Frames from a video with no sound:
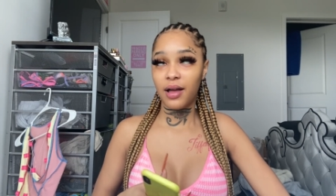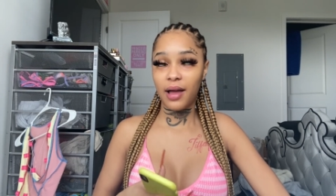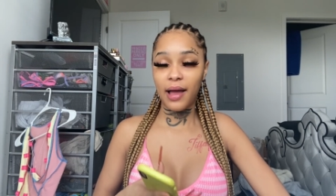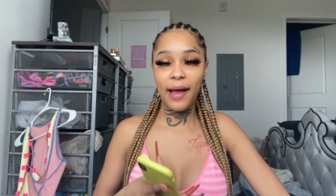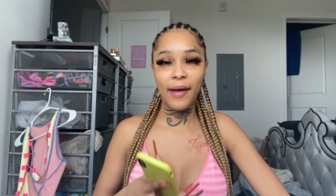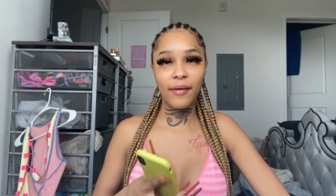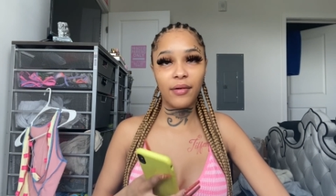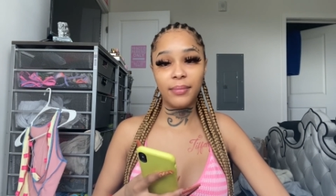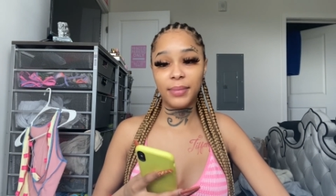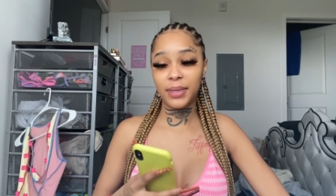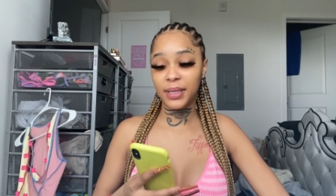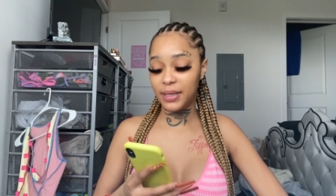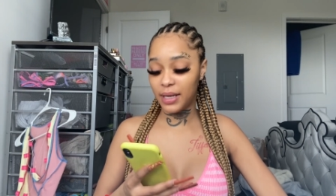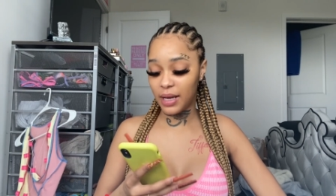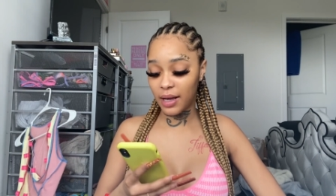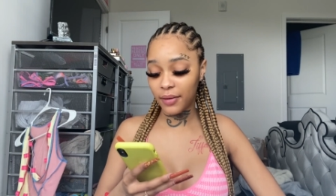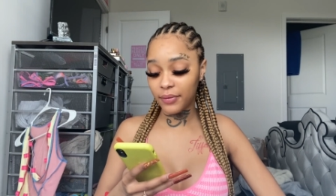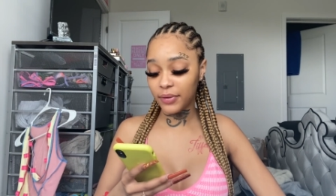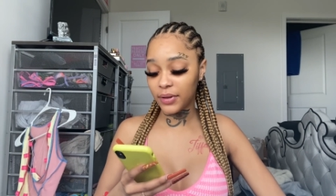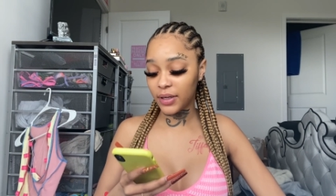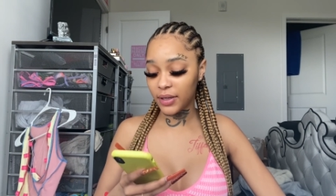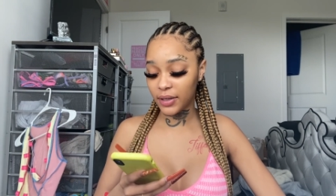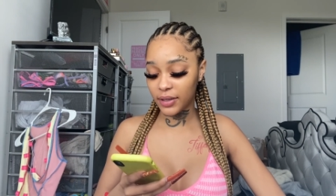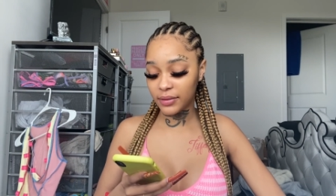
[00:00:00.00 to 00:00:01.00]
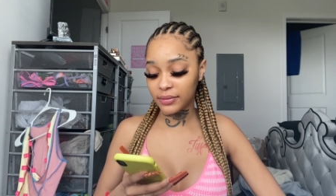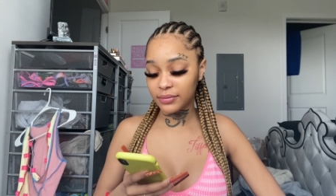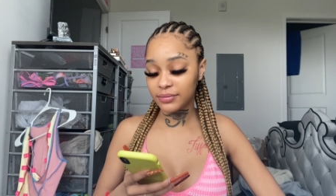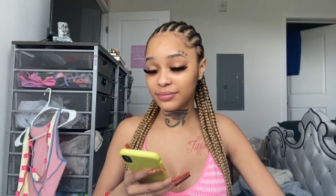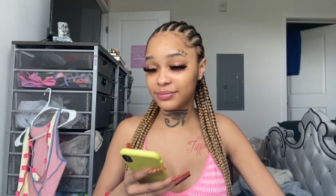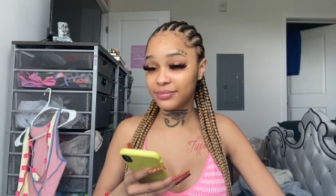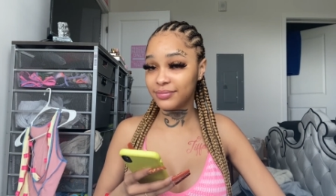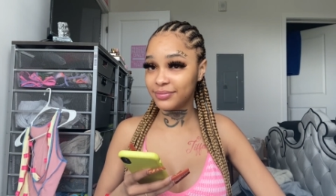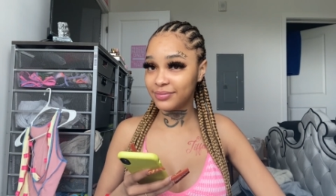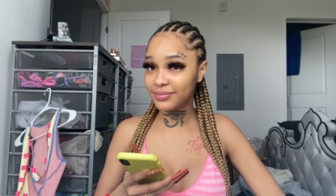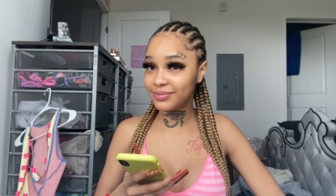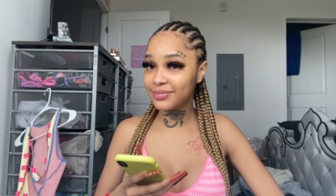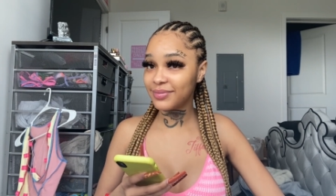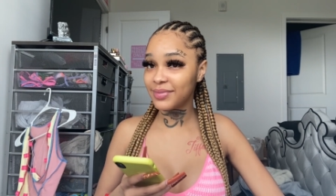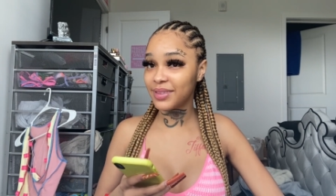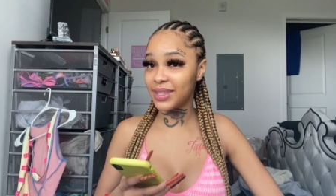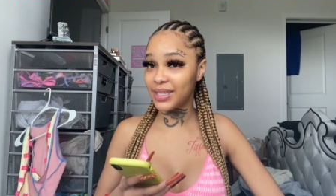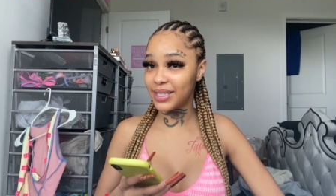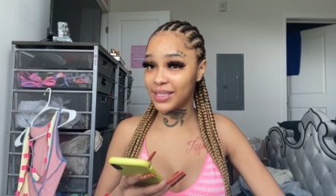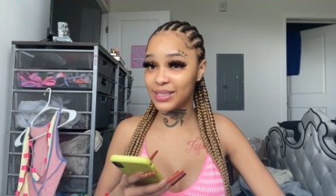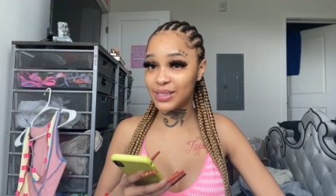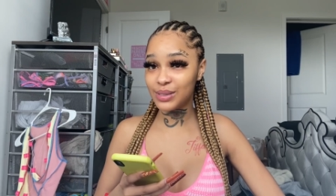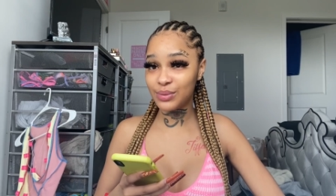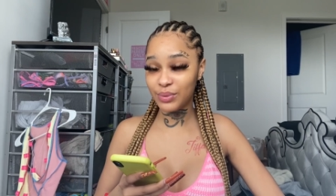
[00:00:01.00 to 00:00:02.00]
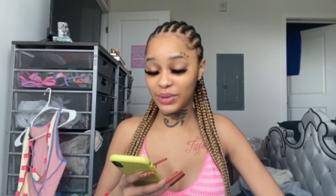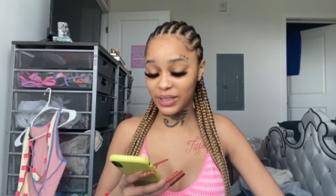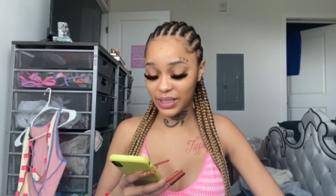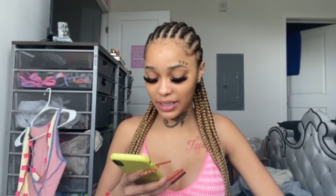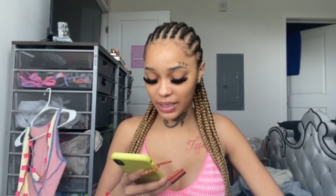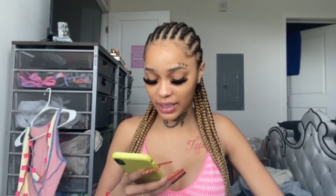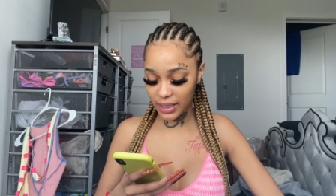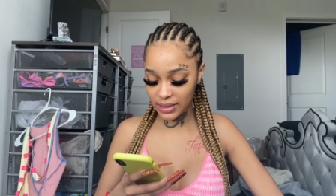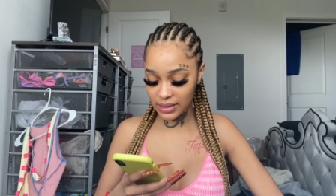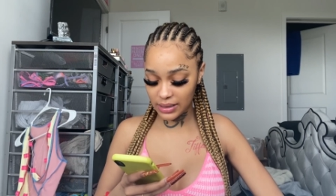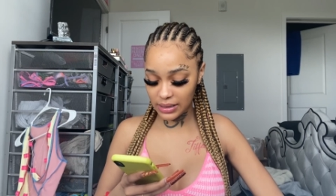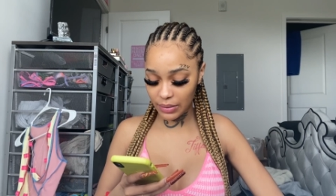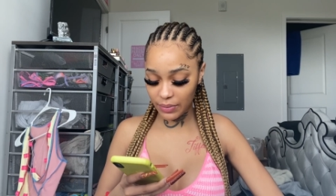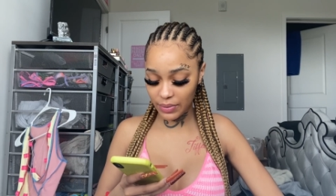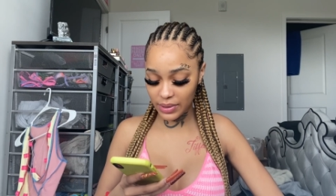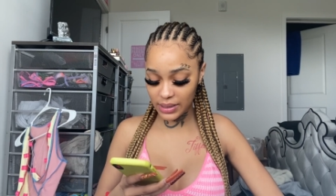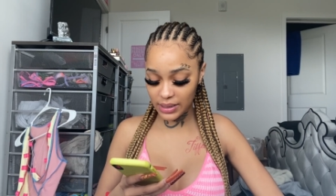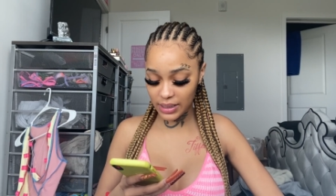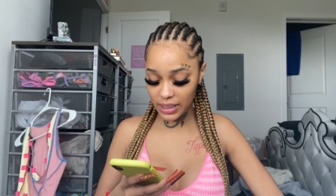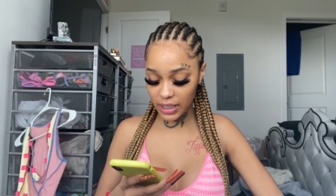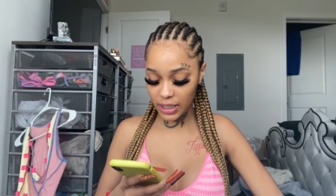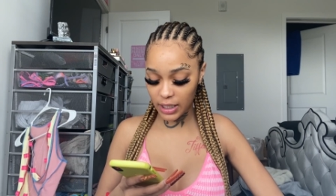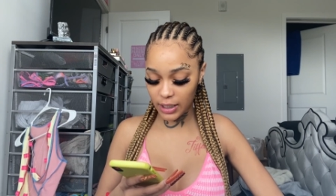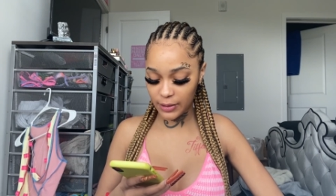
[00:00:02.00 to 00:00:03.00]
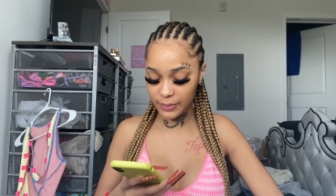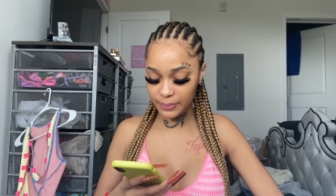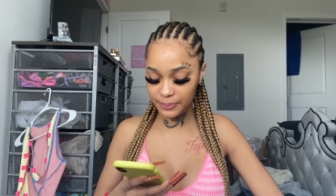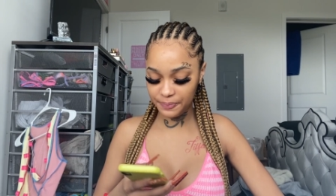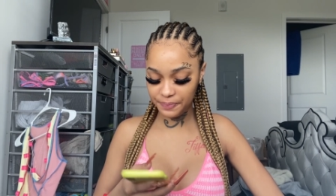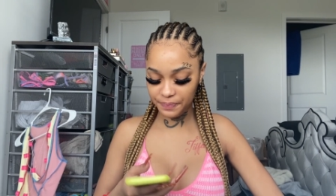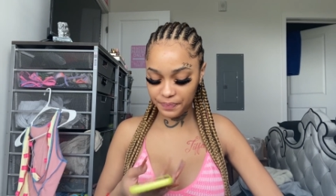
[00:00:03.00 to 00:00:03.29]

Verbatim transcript: I will be down there this weekend. Someone said,